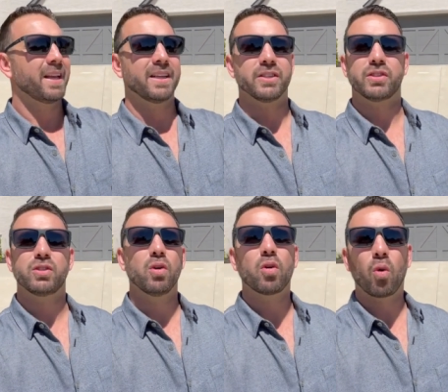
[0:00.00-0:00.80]
It is
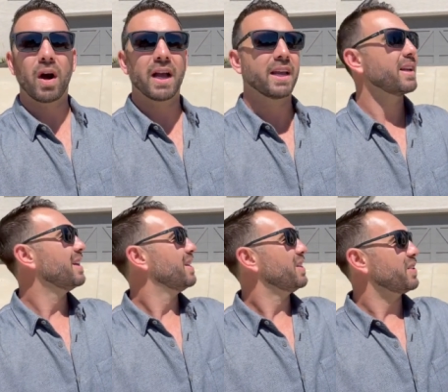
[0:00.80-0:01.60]
so quiet.
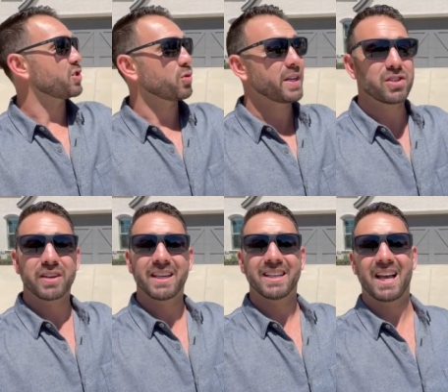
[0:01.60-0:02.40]
The trees are
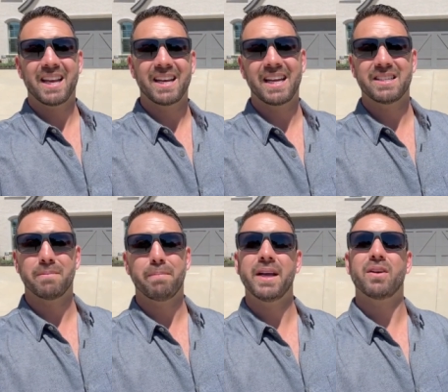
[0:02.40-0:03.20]
getting kind of nice
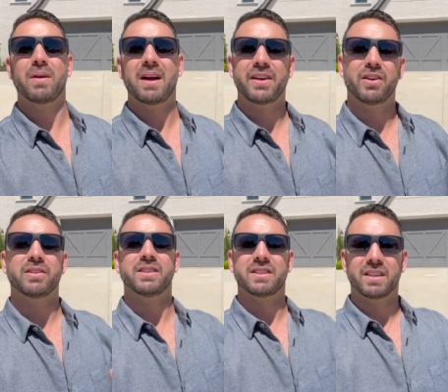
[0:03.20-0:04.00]
and big around here
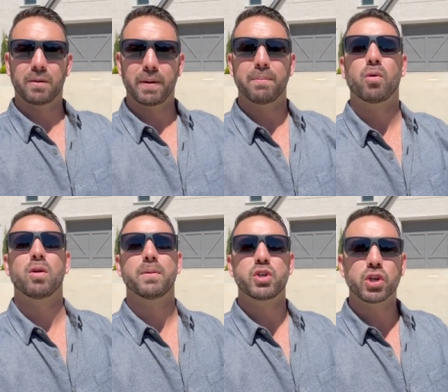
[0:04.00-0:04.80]
because it's a little bit
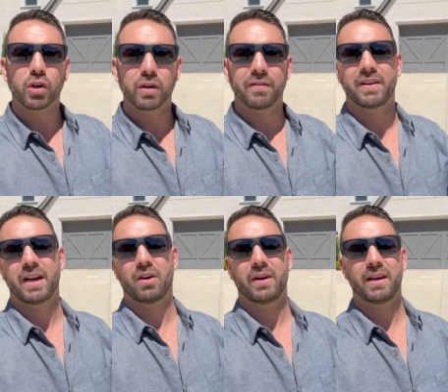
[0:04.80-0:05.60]
more mature of an
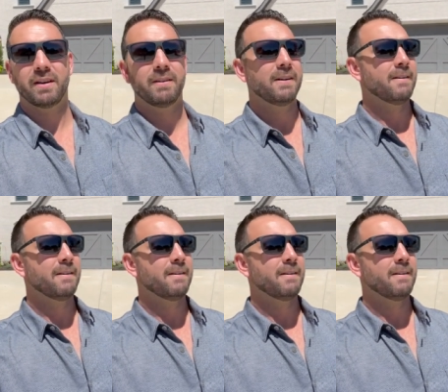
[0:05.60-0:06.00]
area.